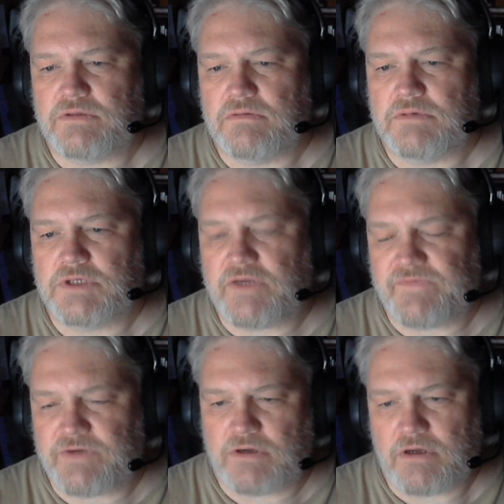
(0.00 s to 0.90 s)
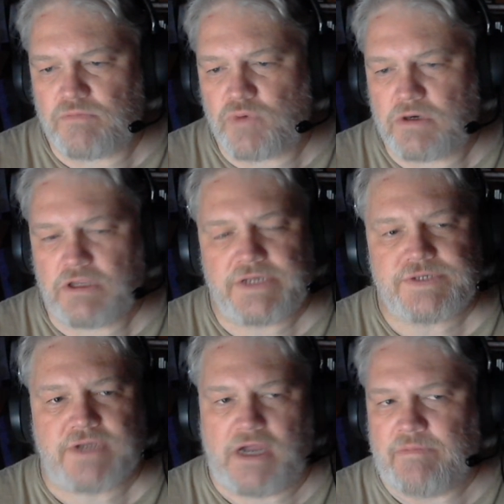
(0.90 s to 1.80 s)
given a more or less
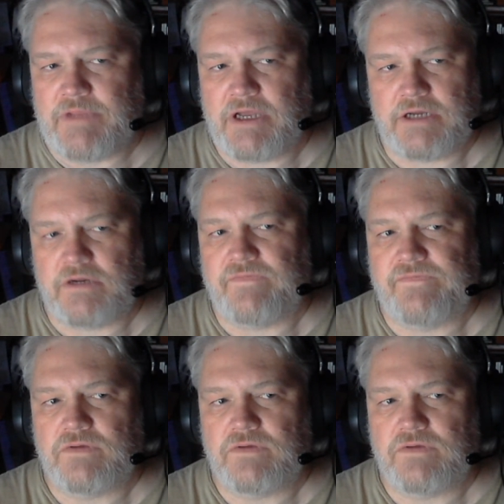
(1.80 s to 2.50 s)
timeline of